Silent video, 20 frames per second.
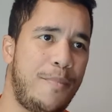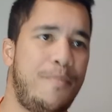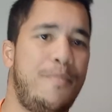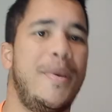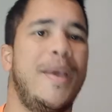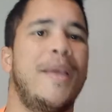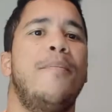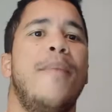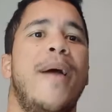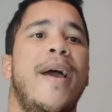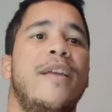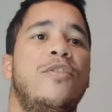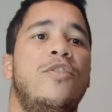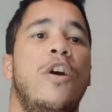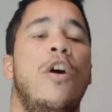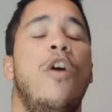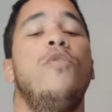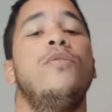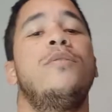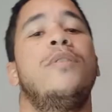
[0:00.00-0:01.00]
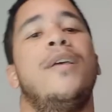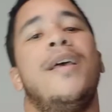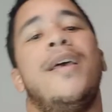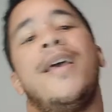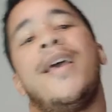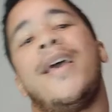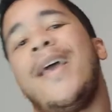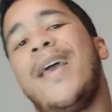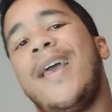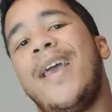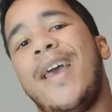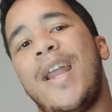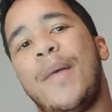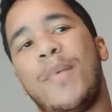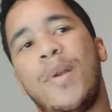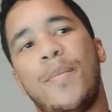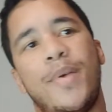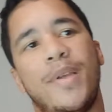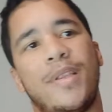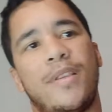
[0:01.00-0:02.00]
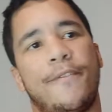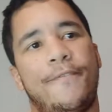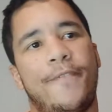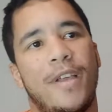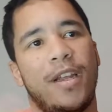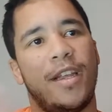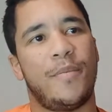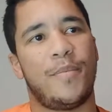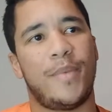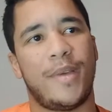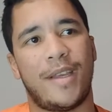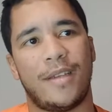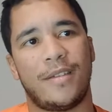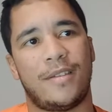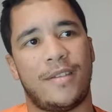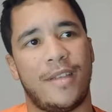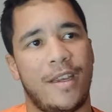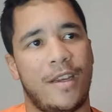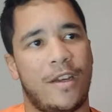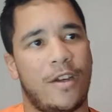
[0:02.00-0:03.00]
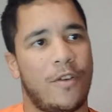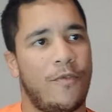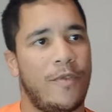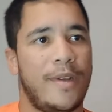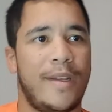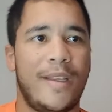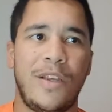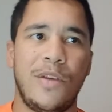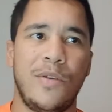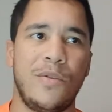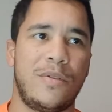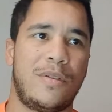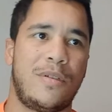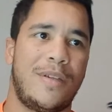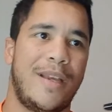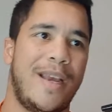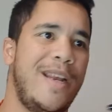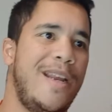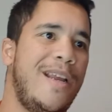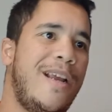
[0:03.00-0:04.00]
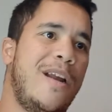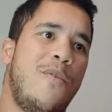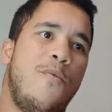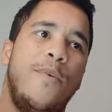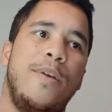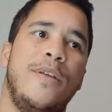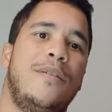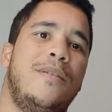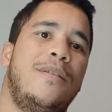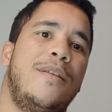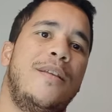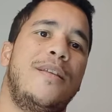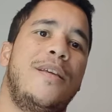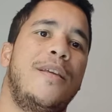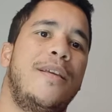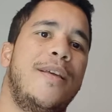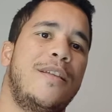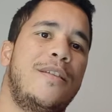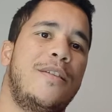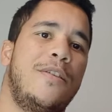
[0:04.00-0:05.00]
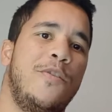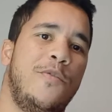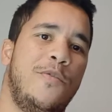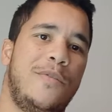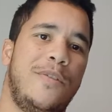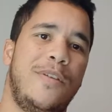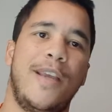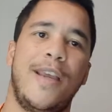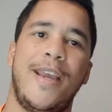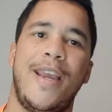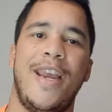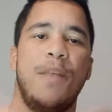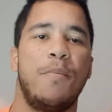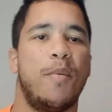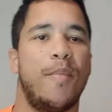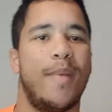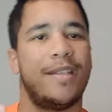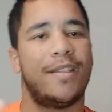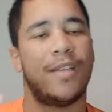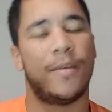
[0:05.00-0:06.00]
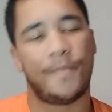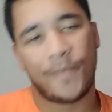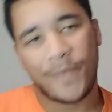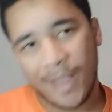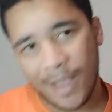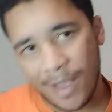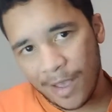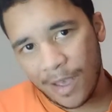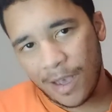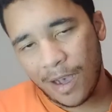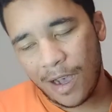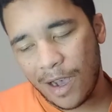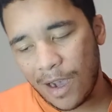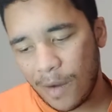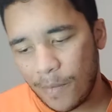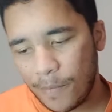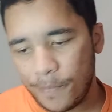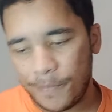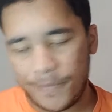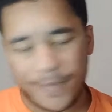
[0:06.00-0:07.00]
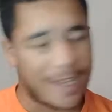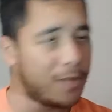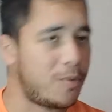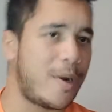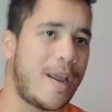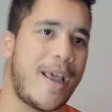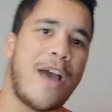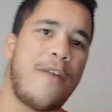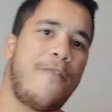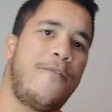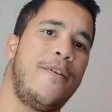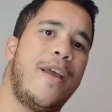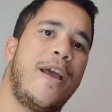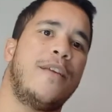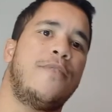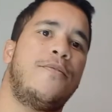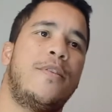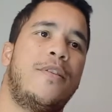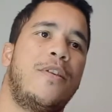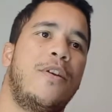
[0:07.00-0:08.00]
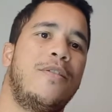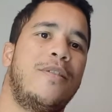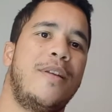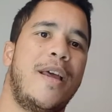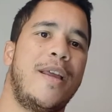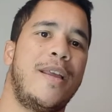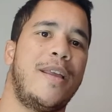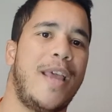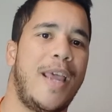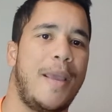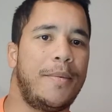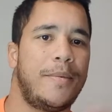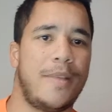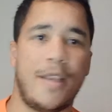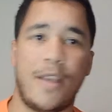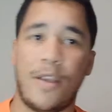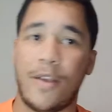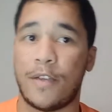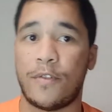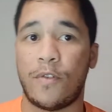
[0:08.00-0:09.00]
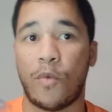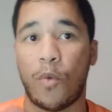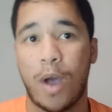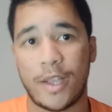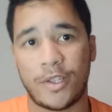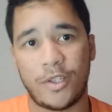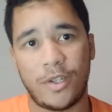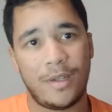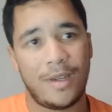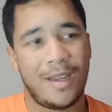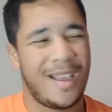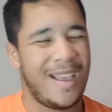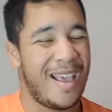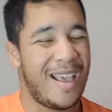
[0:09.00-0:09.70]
Big Mac Jones. And I'm going to pick the Philly because they could really use any kind of wins that they could get to get any momentum. That's what I have for you guys for Thursday night games. Thank you guys for watching.